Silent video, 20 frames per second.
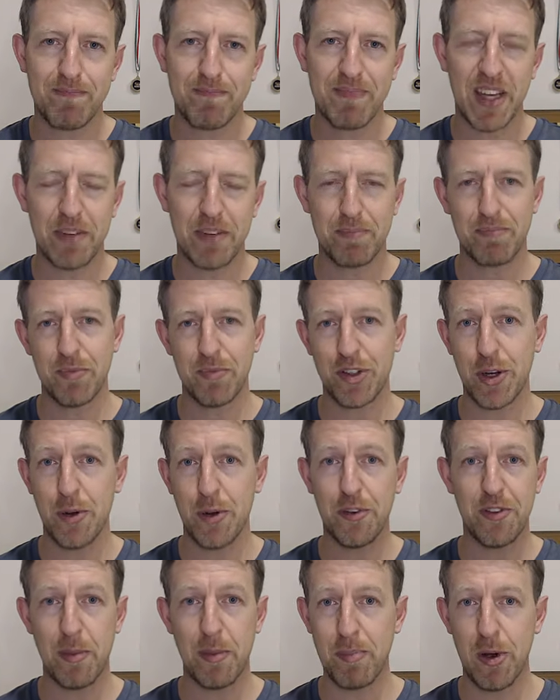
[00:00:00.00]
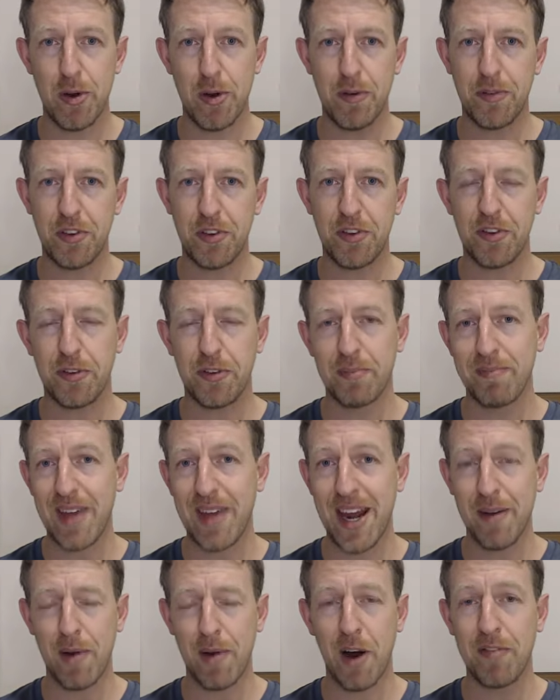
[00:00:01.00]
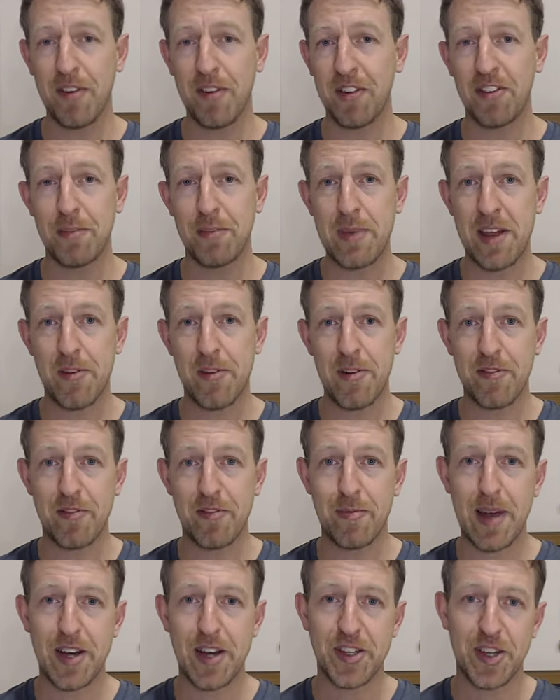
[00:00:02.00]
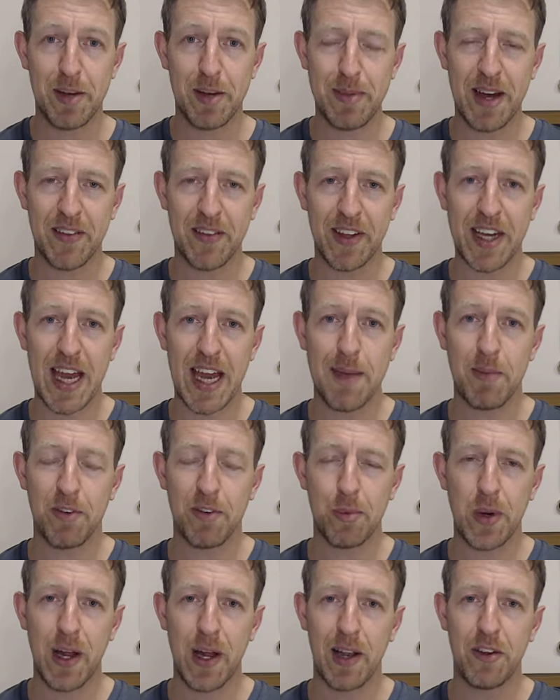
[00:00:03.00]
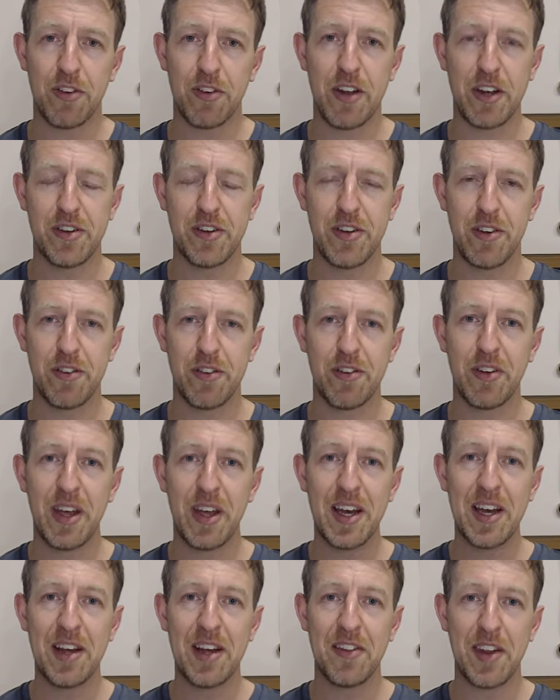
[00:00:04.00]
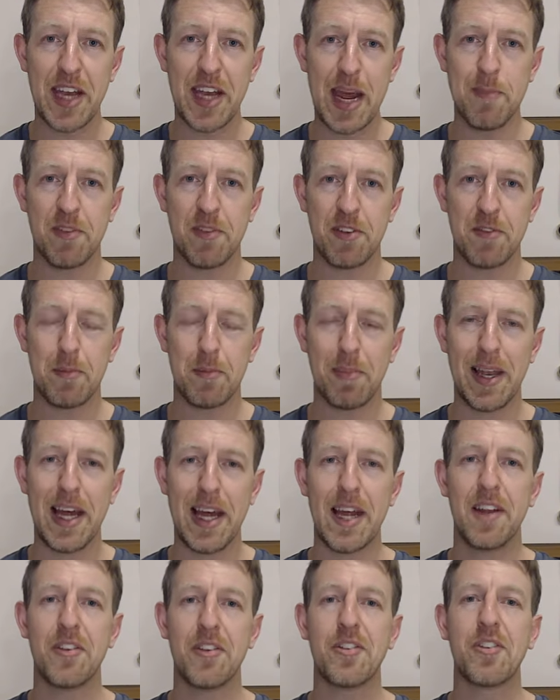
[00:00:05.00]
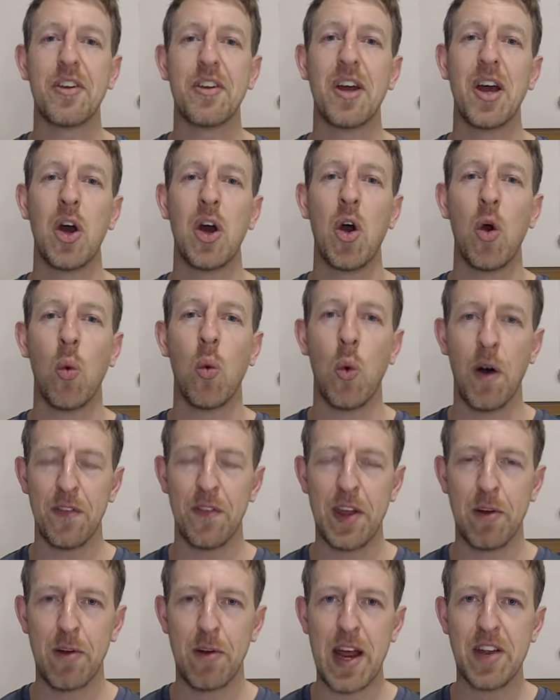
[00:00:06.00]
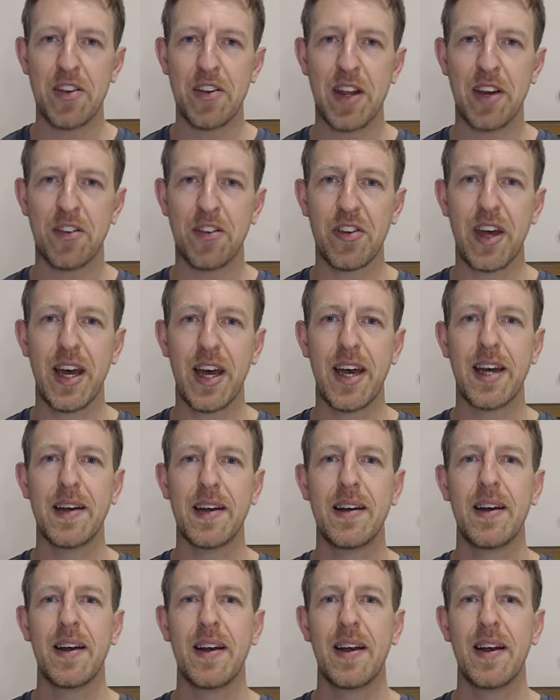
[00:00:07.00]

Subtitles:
It shows the moves and often some other information about the game as well, such as the names of the players, what their ratings are,